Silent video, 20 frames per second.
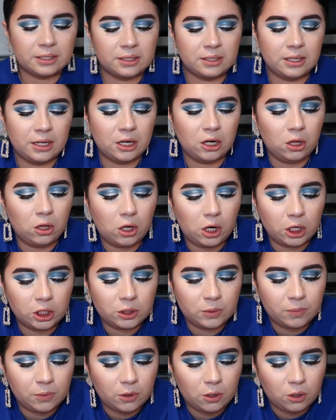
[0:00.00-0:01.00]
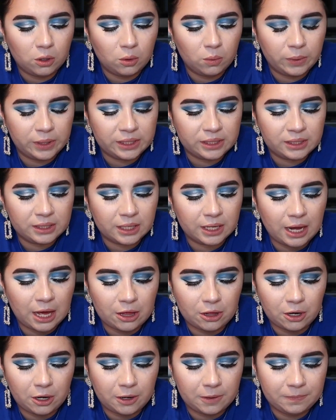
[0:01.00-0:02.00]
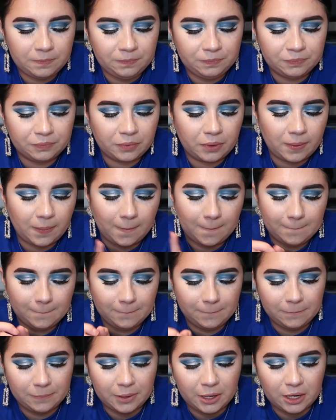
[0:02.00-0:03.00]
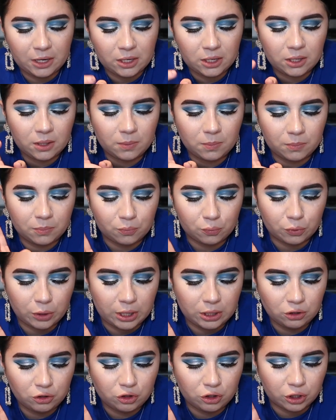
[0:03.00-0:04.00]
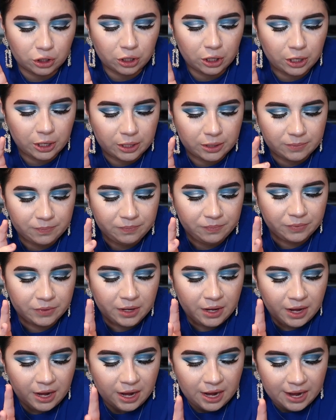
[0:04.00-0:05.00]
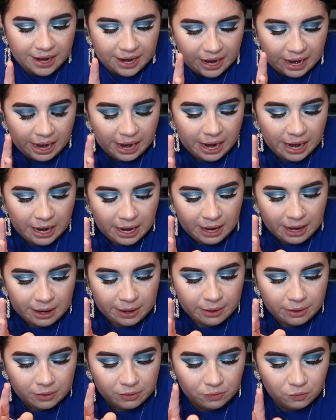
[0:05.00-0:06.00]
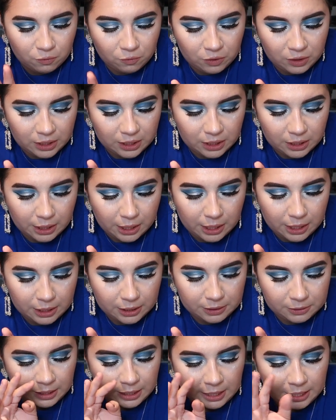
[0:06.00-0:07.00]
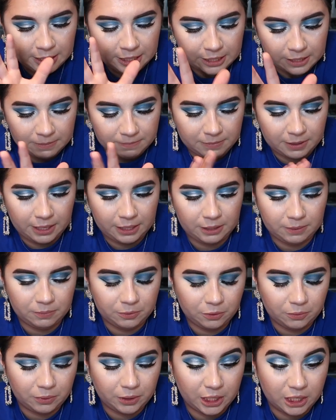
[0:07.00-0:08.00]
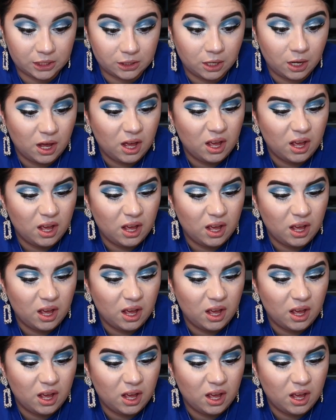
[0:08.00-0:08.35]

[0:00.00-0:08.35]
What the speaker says: is in a large bowl, whisk together butter, brown sugar, egg, vanilla, and combine the blueberries.